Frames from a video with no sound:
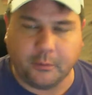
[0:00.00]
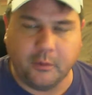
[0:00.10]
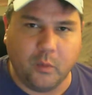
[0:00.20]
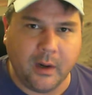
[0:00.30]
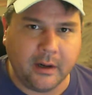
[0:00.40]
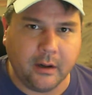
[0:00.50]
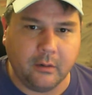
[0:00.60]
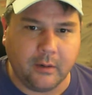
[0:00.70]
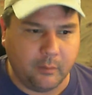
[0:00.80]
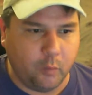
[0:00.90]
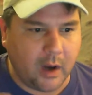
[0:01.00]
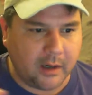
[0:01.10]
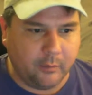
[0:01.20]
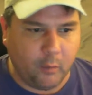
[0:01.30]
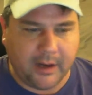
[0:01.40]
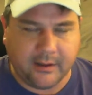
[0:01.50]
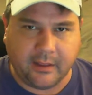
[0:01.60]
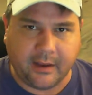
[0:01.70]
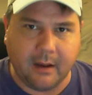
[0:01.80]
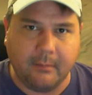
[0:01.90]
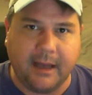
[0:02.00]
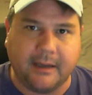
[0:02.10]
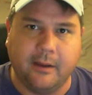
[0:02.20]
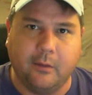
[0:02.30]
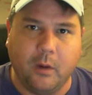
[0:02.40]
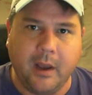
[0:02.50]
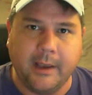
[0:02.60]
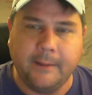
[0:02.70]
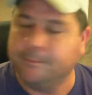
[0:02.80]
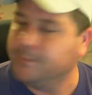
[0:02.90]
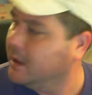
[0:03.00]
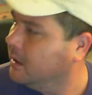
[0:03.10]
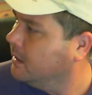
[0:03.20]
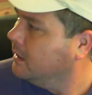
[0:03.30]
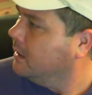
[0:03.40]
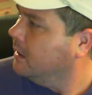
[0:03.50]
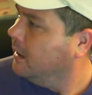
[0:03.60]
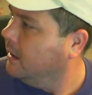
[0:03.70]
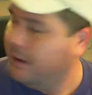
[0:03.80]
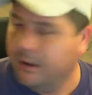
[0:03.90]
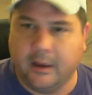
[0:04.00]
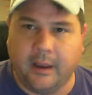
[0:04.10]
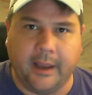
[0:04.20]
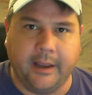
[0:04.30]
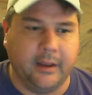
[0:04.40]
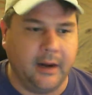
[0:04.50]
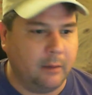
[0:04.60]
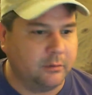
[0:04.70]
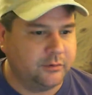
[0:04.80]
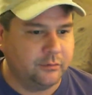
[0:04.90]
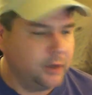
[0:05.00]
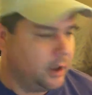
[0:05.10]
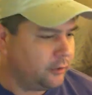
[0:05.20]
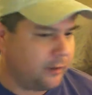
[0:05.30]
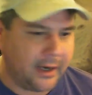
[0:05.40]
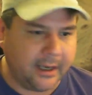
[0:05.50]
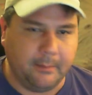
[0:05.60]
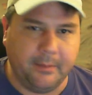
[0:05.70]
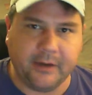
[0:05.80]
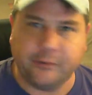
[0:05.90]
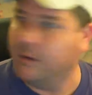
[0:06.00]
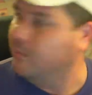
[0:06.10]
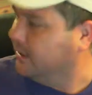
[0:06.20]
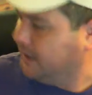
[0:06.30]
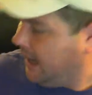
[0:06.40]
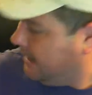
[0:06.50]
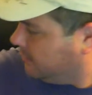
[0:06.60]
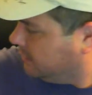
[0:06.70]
through the window and waited till they come back the other way. And I was going to try to get a picture of them with the camera